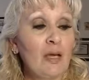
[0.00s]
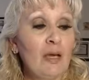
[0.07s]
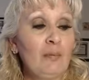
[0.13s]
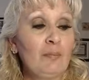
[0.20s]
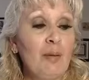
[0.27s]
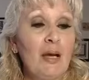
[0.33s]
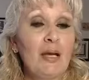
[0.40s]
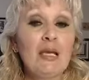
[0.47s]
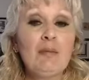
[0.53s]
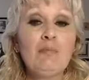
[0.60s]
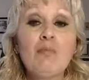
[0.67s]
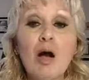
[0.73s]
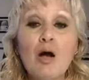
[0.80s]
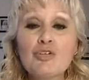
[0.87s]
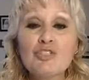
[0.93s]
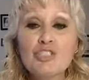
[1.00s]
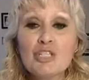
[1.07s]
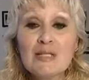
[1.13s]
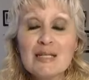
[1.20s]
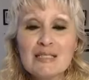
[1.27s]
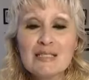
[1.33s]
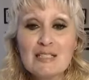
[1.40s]
But emotion
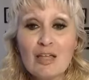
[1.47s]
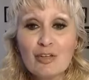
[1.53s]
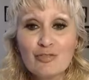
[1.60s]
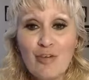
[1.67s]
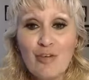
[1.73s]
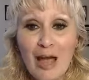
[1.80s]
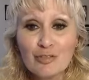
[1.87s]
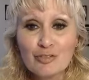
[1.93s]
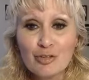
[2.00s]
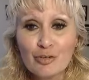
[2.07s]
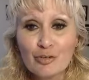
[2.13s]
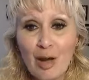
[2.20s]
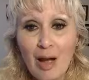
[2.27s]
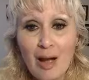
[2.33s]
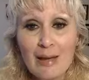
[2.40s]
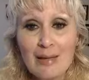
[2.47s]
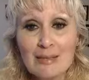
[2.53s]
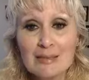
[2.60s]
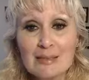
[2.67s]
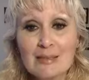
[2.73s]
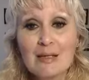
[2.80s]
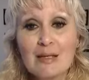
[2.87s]
is another factor,
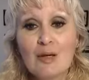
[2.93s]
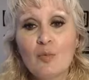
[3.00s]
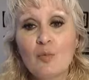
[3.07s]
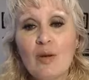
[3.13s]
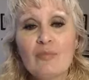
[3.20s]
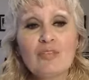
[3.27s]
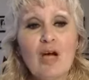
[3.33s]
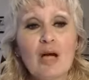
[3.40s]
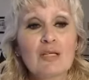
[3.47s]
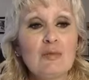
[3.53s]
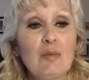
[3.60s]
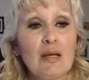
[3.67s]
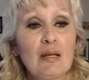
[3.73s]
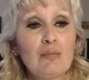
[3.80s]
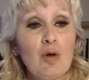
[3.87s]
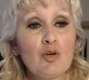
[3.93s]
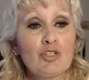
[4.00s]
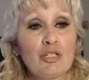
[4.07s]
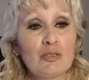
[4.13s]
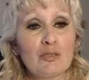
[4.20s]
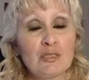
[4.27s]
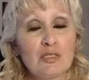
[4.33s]
guys. We've talked about
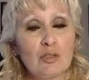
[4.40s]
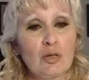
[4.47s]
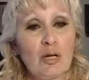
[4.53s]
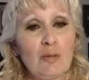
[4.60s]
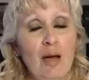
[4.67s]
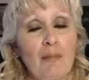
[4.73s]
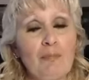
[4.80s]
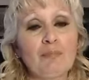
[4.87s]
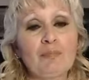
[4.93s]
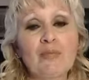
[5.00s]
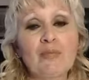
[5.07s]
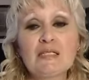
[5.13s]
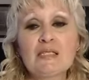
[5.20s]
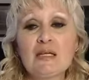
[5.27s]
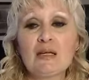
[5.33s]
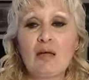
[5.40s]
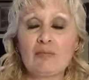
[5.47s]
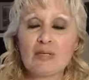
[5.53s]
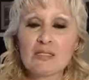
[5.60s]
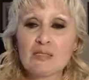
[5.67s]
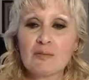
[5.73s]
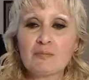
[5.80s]
emotions, so come on, let's get on
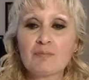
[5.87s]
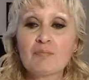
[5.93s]
this.